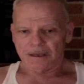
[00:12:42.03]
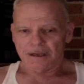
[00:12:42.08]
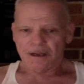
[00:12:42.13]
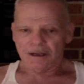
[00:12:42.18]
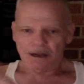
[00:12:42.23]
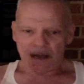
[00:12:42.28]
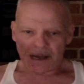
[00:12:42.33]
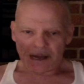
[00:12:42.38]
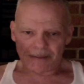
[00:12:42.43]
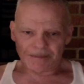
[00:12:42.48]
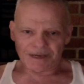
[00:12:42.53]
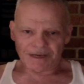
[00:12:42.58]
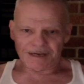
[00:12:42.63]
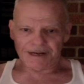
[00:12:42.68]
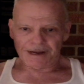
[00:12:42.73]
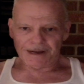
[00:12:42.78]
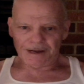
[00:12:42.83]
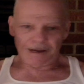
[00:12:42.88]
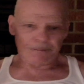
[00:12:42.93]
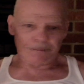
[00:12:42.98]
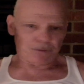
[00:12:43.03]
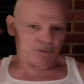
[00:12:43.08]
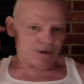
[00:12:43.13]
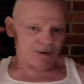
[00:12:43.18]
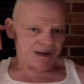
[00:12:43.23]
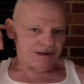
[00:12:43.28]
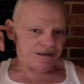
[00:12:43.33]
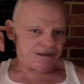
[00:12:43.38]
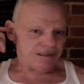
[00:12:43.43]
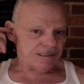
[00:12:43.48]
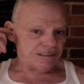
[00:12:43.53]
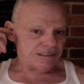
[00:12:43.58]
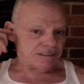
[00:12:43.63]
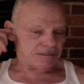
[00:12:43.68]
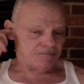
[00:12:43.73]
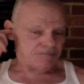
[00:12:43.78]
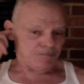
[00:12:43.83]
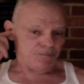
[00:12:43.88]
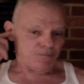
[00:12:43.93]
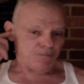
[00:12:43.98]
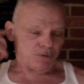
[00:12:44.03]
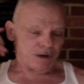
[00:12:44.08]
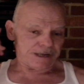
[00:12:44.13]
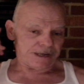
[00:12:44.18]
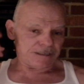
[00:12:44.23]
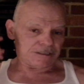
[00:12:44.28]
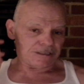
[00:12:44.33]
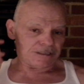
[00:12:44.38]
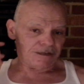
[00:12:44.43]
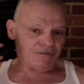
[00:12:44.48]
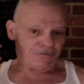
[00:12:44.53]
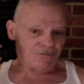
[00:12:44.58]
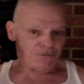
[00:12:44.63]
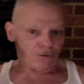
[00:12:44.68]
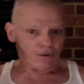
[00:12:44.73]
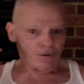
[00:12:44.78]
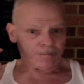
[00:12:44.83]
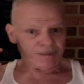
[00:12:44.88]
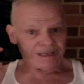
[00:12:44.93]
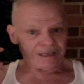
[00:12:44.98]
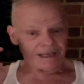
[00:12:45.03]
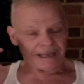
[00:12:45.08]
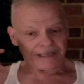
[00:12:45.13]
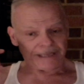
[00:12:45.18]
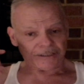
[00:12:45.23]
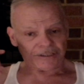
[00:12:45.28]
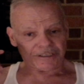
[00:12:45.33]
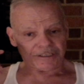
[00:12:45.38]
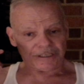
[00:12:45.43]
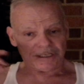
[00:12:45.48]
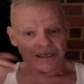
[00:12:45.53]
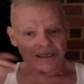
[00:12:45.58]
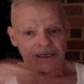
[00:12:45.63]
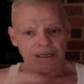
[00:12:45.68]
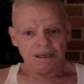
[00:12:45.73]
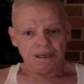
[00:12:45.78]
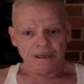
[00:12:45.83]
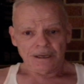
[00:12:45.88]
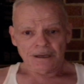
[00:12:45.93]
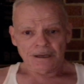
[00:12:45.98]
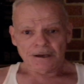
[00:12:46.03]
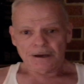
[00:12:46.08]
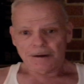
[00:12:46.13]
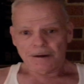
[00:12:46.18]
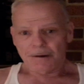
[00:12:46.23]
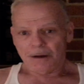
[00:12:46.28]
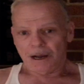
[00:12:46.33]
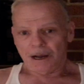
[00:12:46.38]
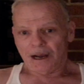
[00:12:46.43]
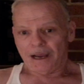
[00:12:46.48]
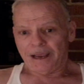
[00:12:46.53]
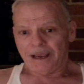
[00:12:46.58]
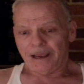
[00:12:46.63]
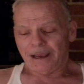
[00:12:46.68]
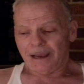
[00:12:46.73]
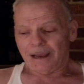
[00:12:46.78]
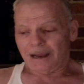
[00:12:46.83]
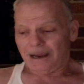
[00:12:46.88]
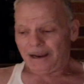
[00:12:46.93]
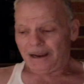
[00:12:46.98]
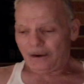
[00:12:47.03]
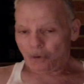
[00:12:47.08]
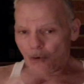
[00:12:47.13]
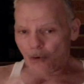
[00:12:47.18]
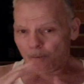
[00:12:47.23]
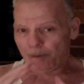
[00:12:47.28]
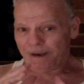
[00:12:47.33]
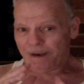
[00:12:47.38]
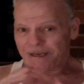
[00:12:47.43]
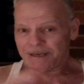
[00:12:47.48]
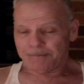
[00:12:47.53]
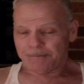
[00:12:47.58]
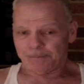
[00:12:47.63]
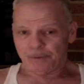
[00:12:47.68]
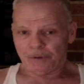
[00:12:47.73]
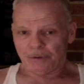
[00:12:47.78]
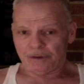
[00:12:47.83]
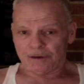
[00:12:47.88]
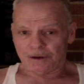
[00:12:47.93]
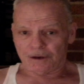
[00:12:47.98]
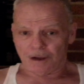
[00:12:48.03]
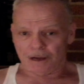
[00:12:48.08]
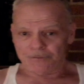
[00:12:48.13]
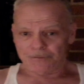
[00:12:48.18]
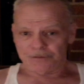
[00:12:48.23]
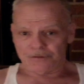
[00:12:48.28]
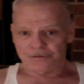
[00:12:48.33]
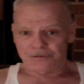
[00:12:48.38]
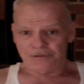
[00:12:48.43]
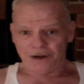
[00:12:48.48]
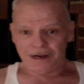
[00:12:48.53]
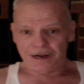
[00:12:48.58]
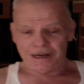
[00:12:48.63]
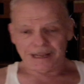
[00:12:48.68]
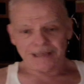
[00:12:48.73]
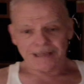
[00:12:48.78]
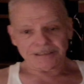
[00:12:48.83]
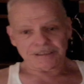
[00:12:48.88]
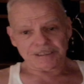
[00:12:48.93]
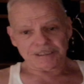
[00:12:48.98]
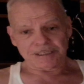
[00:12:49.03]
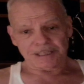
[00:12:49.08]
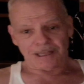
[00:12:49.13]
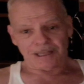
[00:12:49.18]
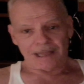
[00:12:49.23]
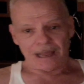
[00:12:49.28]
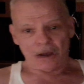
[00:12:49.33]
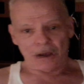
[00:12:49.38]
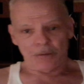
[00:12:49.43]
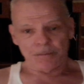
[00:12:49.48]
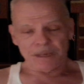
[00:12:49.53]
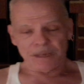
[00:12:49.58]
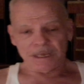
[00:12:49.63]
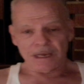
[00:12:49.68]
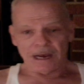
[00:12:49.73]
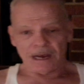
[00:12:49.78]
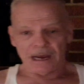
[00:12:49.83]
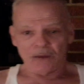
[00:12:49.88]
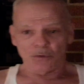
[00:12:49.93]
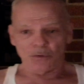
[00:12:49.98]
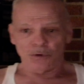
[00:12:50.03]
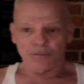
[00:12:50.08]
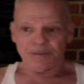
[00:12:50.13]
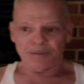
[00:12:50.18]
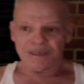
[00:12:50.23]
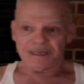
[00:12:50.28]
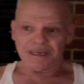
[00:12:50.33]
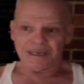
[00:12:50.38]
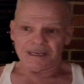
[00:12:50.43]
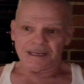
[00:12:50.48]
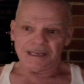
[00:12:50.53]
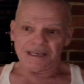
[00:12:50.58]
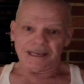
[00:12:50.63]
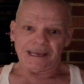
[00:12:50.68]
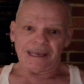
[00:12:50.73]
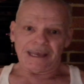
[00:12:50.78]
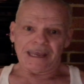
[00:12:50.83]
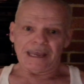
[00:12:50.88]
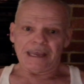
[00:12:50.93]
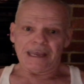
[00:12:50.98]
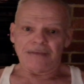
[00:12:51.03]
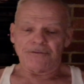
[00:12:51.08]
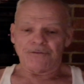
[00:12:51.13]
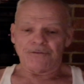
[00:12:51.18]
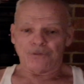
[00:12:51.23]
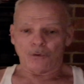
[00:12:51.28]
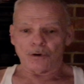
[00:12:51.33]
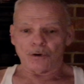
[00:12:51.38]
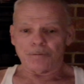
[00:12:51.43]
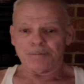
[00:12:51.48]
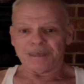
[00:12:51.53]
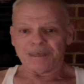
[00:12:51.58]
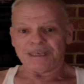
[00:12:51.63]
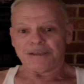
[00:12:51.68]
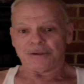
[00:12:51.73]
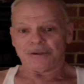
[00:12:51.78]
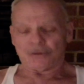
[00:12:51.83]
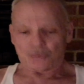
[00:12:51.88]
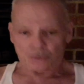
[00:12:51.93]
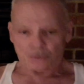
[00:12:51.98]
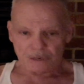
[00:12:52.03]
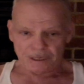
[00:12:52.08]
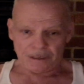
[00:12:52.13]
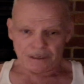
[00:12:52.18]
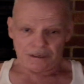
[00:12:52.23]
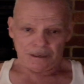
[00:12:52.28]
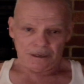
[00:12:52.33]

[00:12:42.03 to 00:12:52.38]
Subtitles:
I'm going to upgrade this Bryston 4B ST. I hope I can pull it off if finances allow me. I will be getting a 4B3.